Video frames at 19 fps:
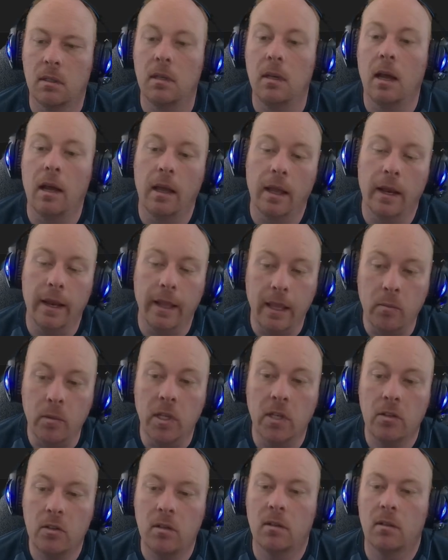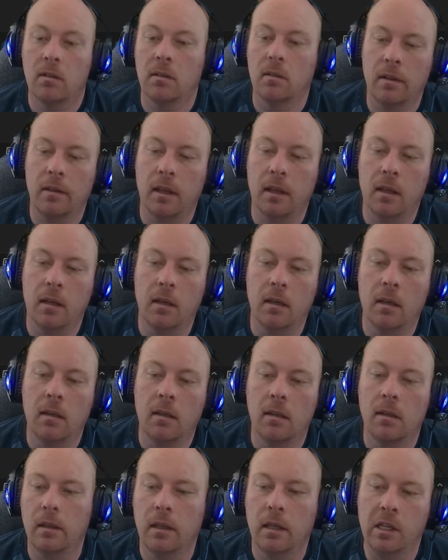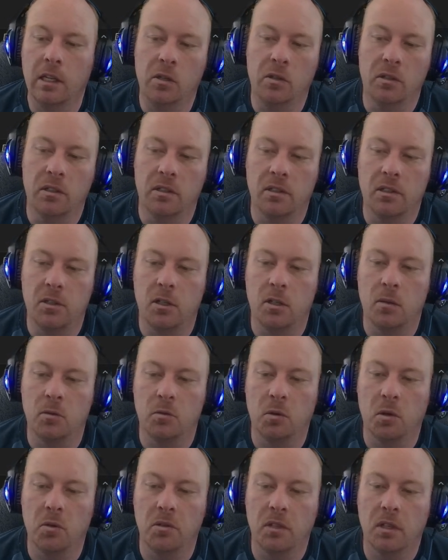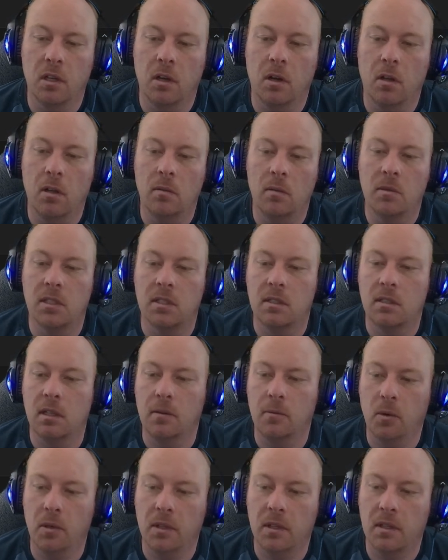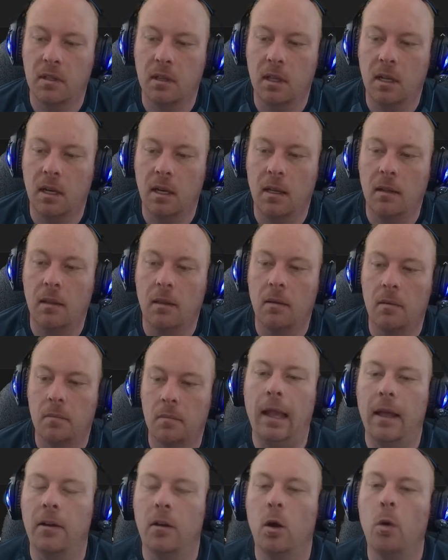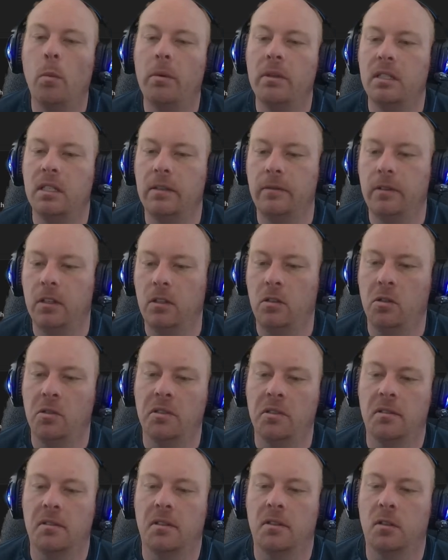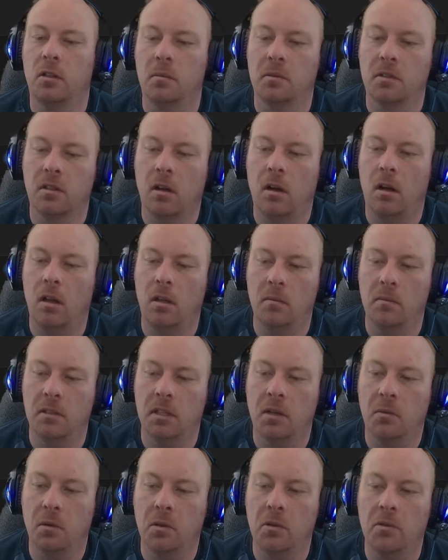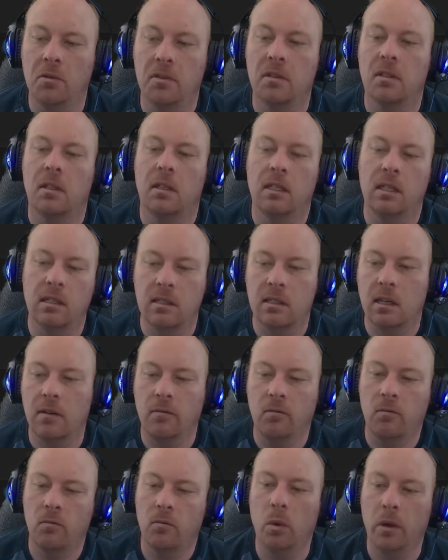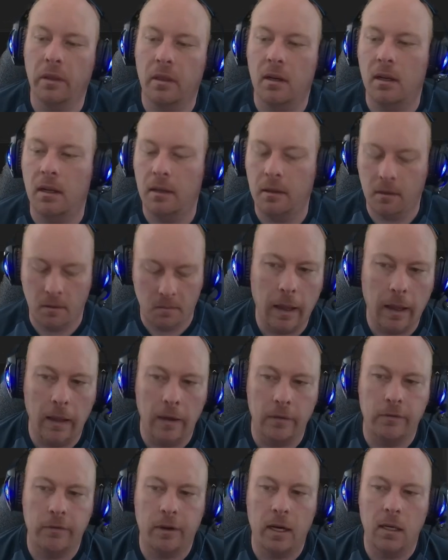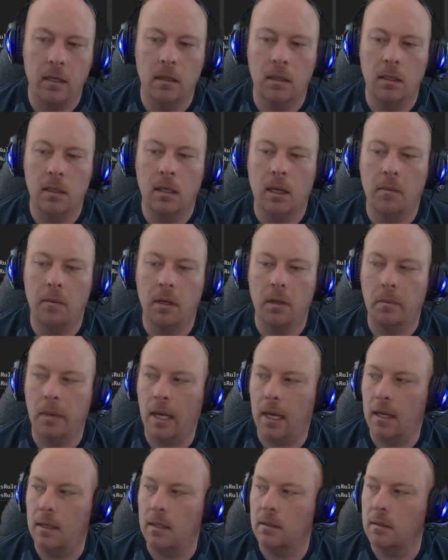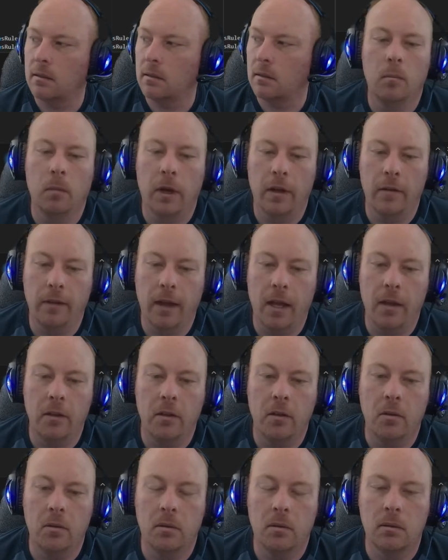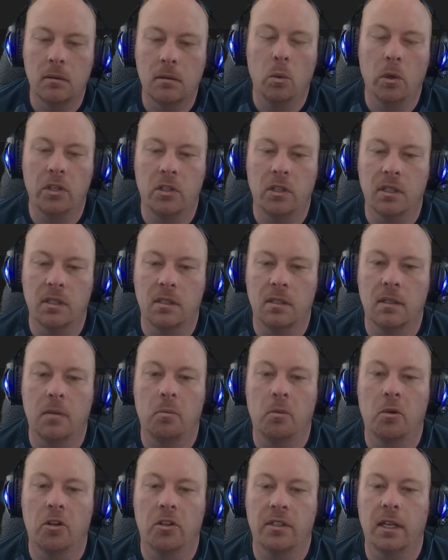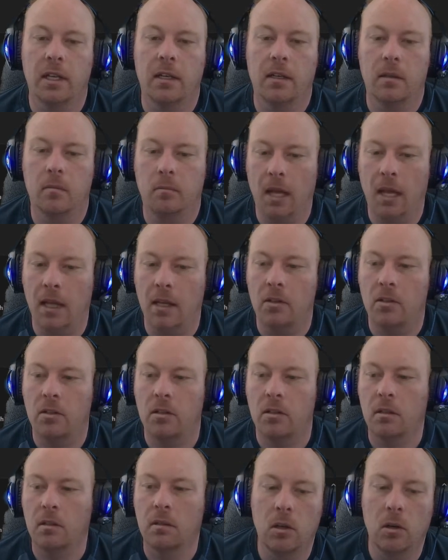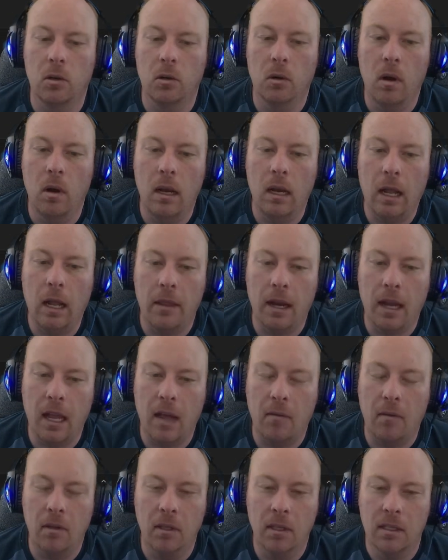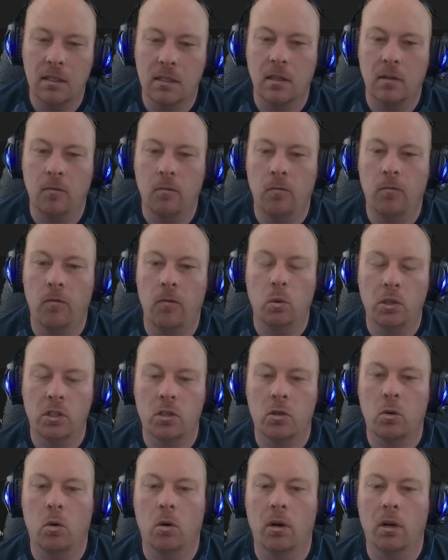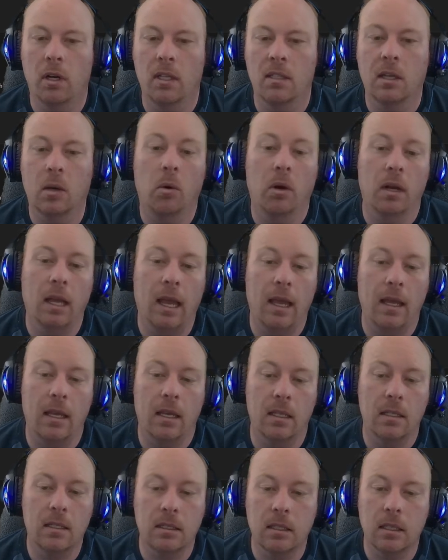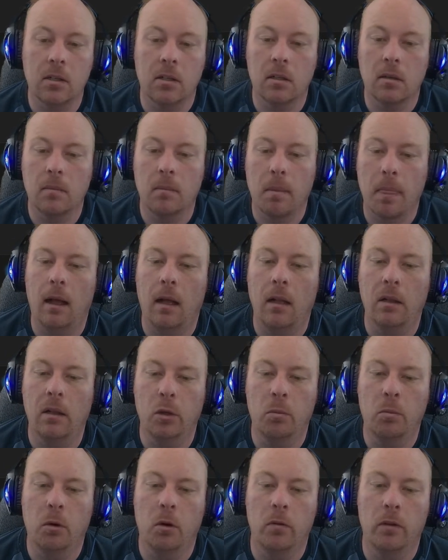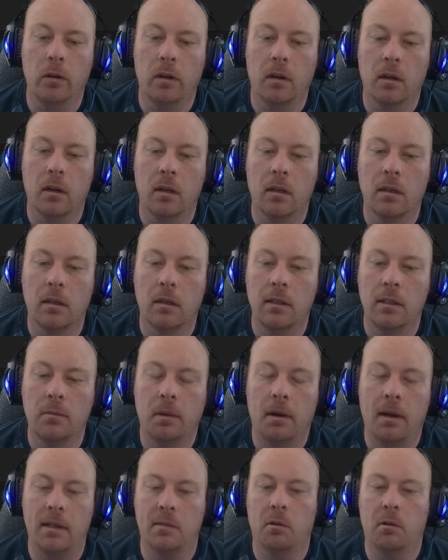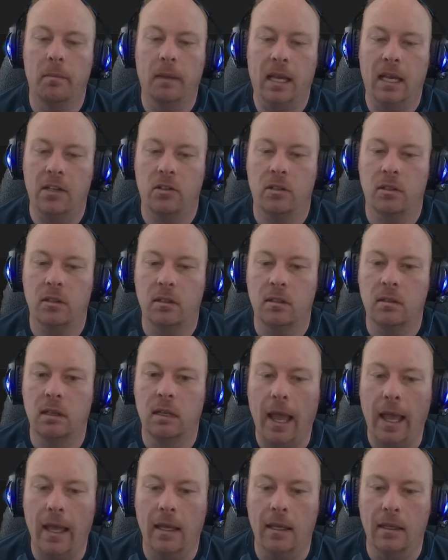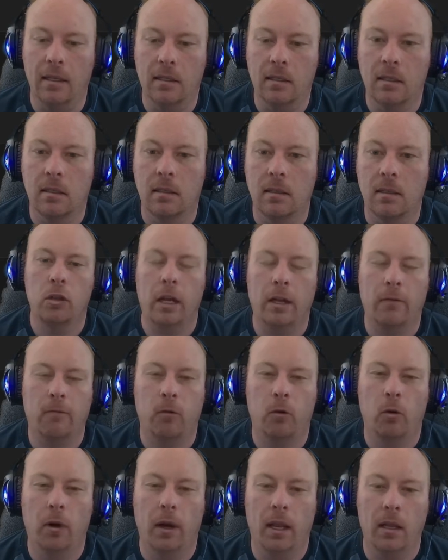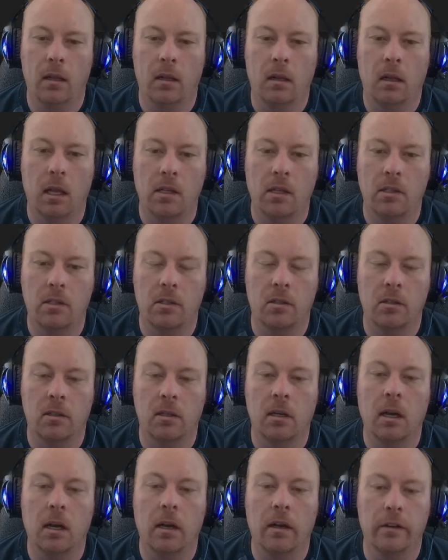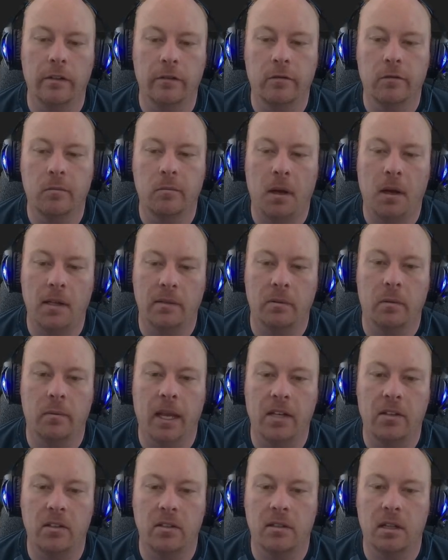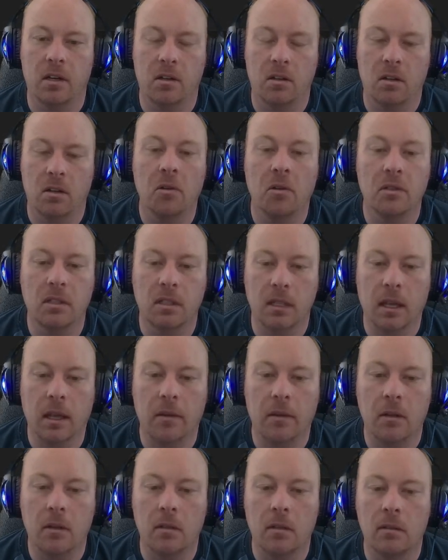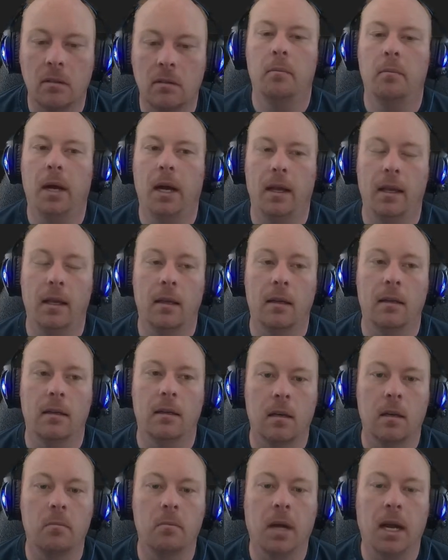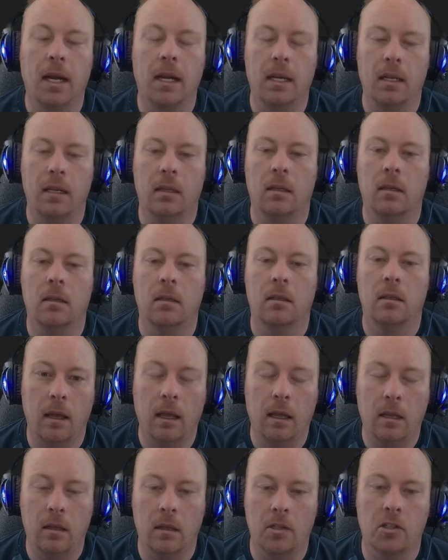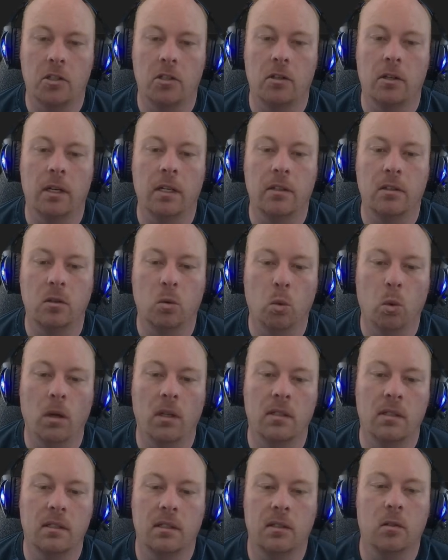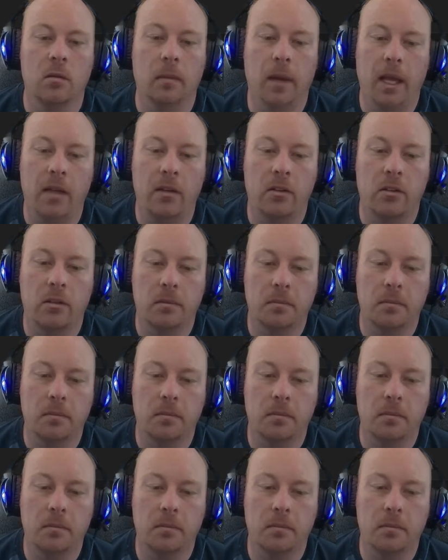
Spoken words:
not an image, then it uses the terms rows and columns instead of width and height. And OpenCV uses the terms columns and rows instead of width and height. And finally, I'm going to pass my value, which is the percent match. So now that I have a list of which coordinates I want to consider, I'll loop over these possible matches and check for a cluster of possible matches that are close together by combining a cluster into one single match.